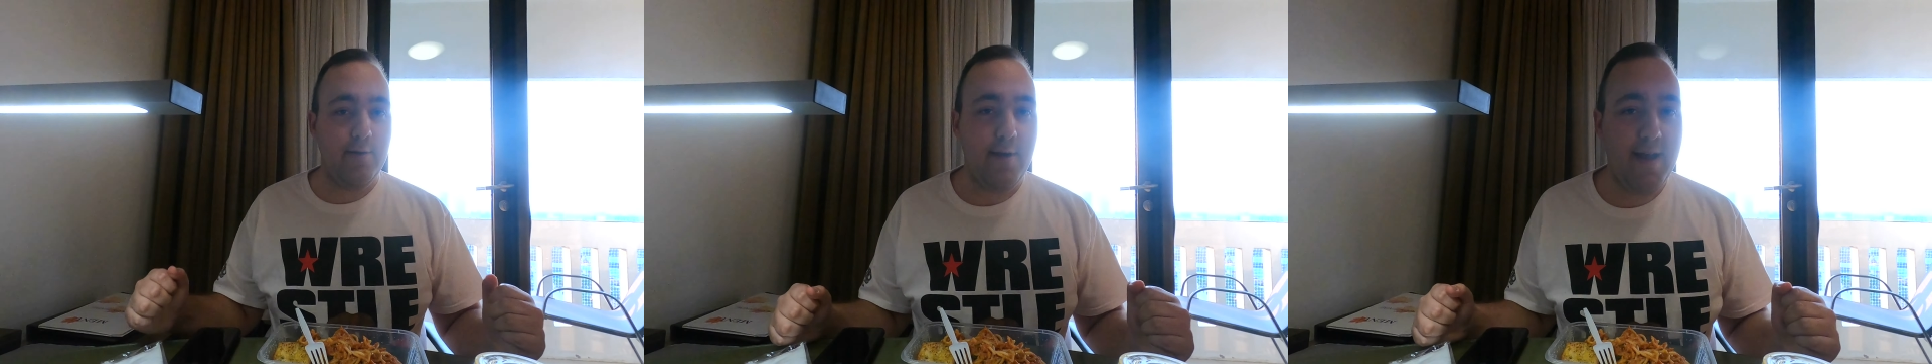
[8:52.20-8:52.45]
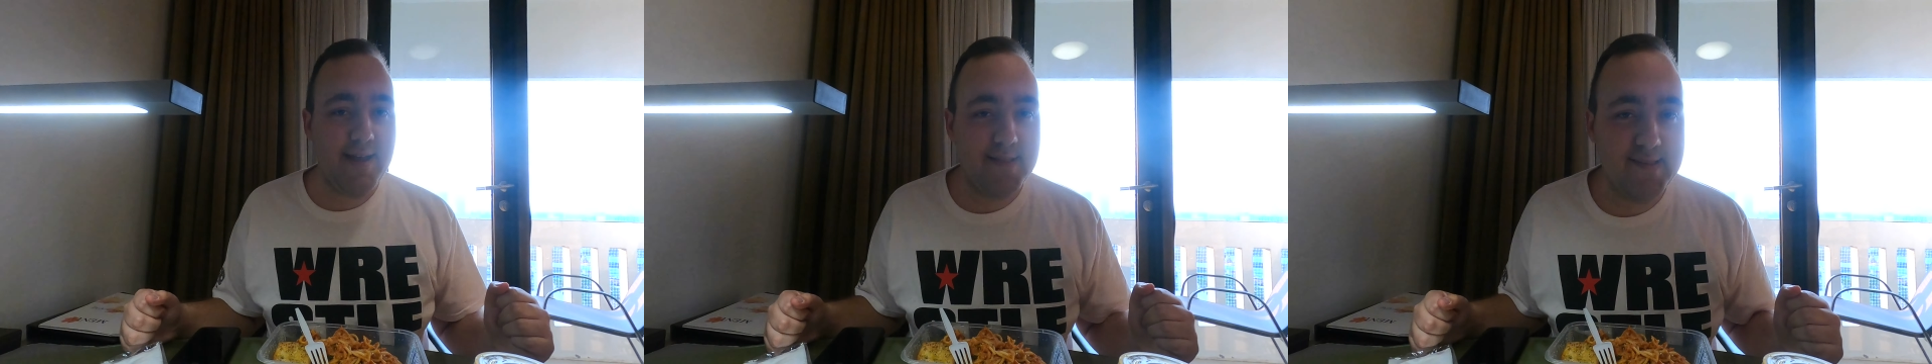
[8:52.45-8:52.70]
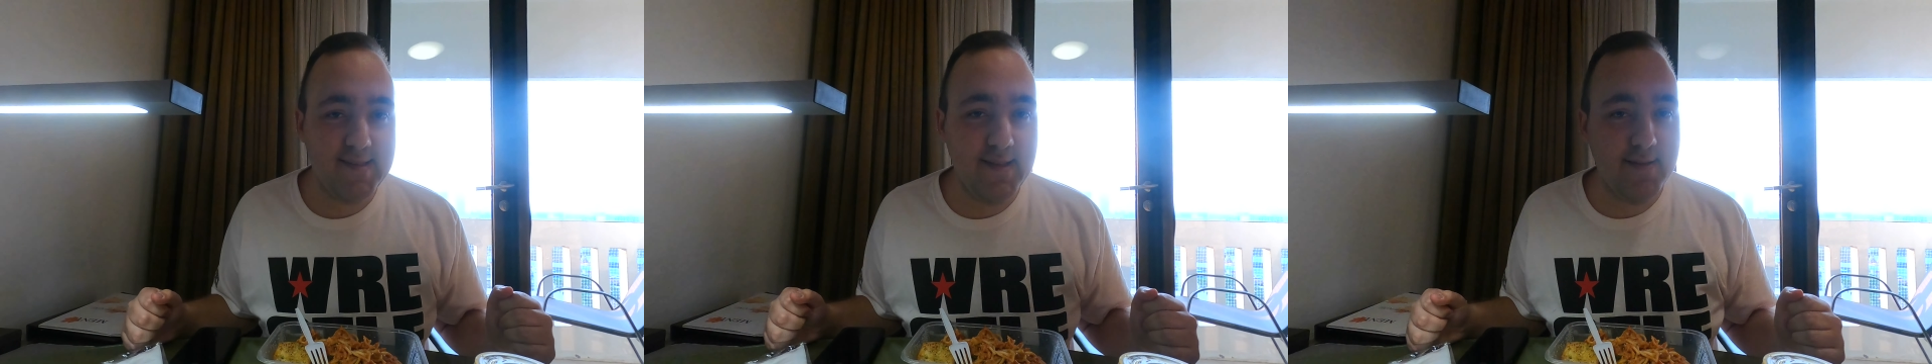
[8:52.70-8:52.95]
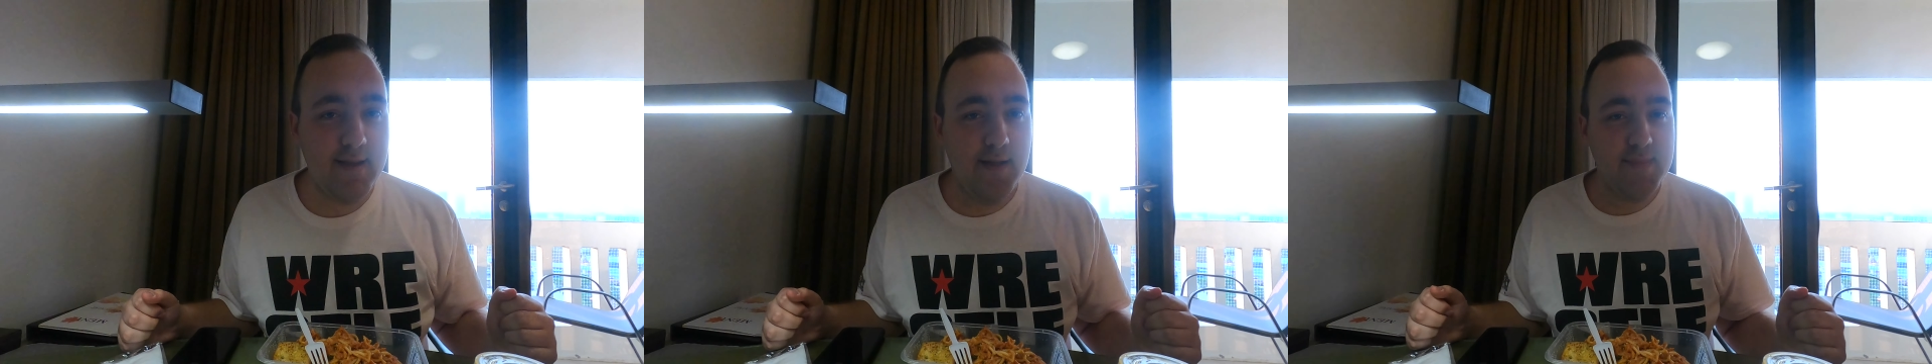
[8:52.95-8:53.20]
All right,
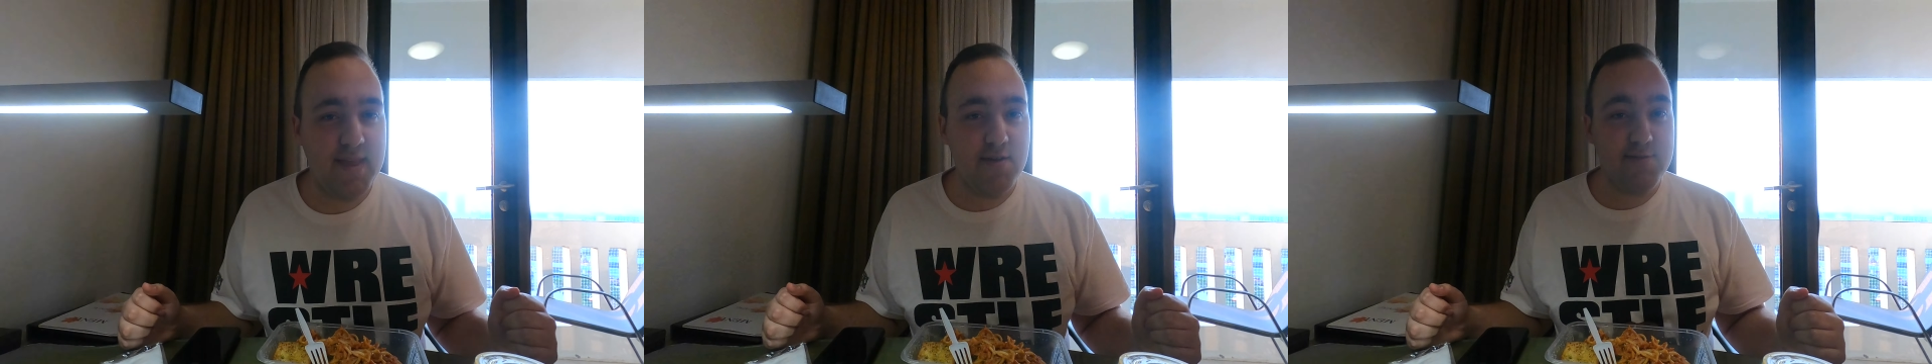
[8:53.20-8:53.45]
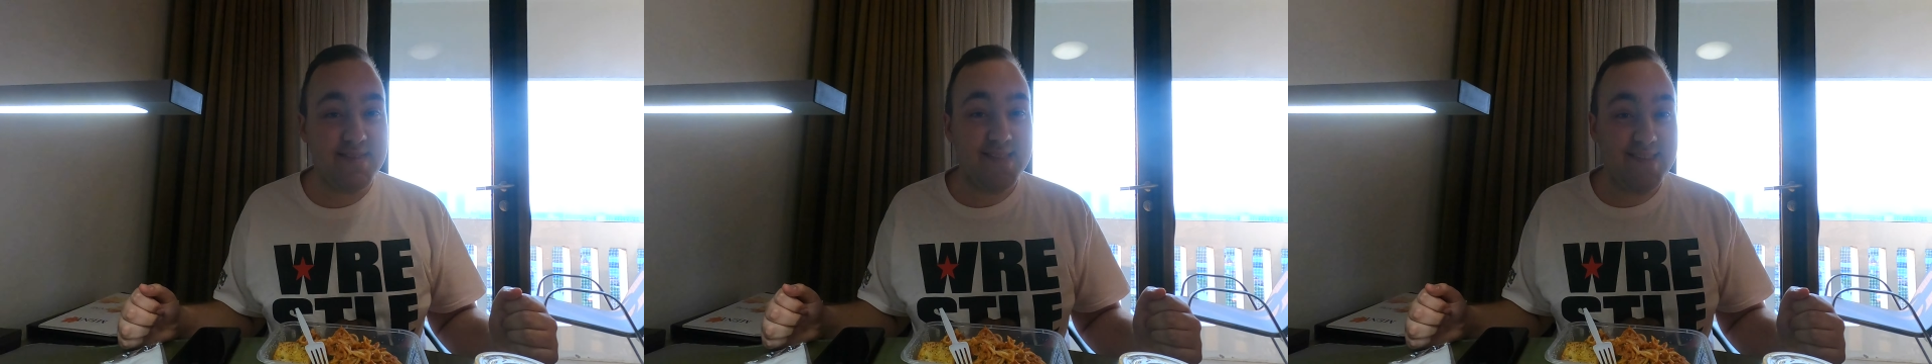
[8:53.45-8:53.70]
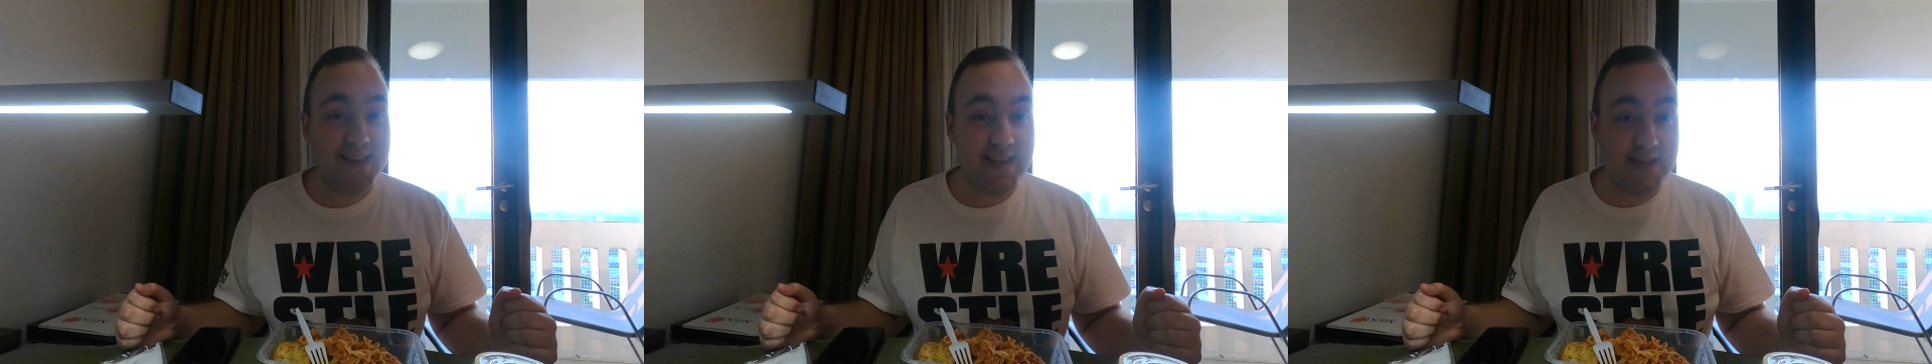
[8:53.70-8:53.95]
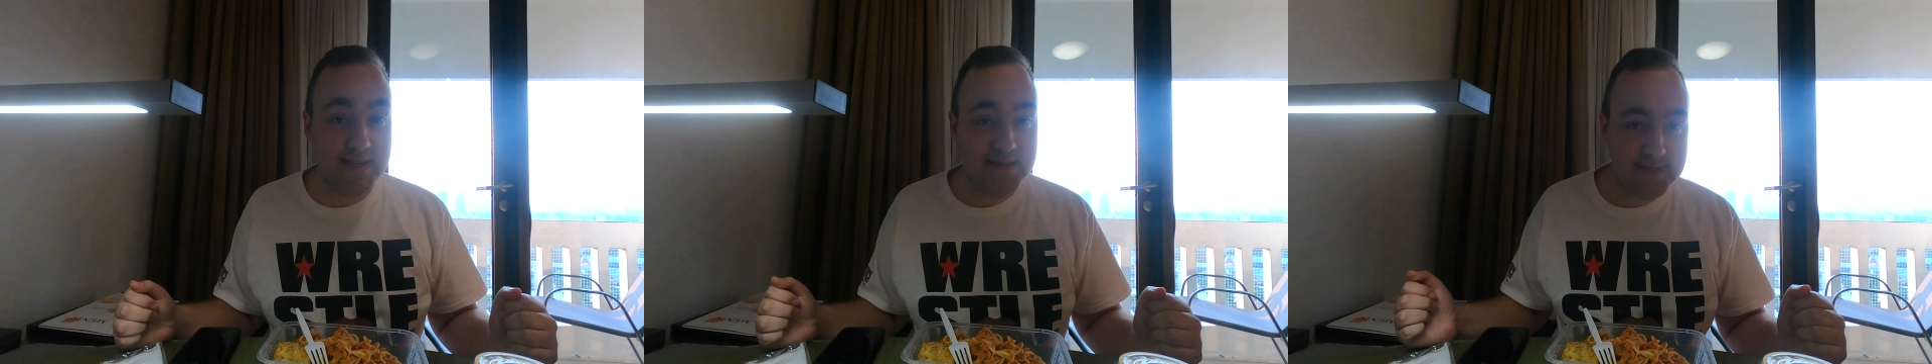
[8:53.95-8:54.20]
I'm here with
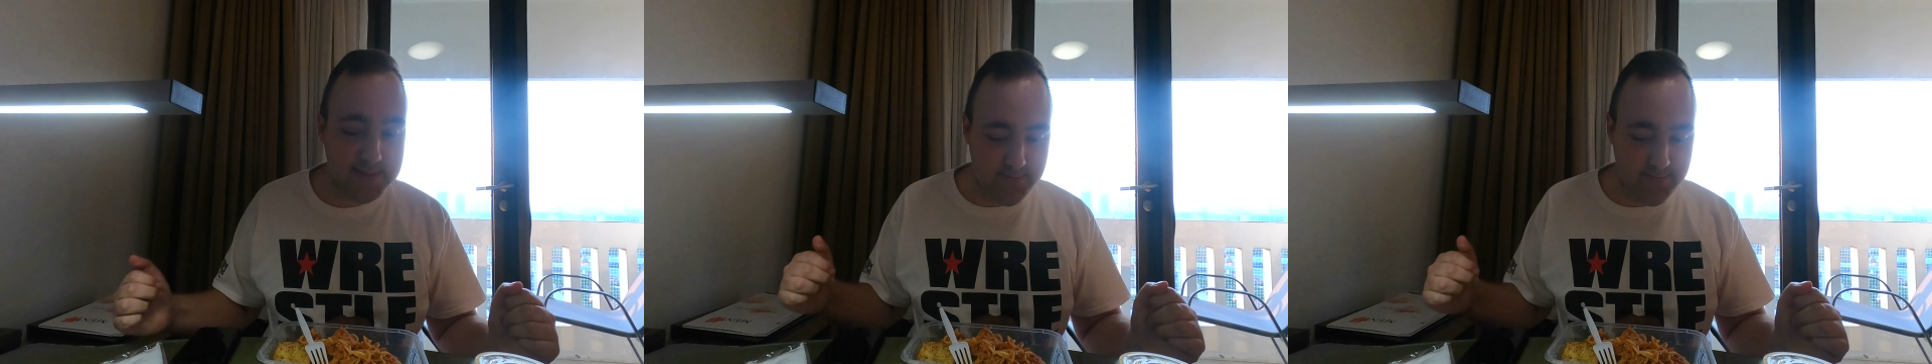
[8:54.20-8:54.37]
dinner.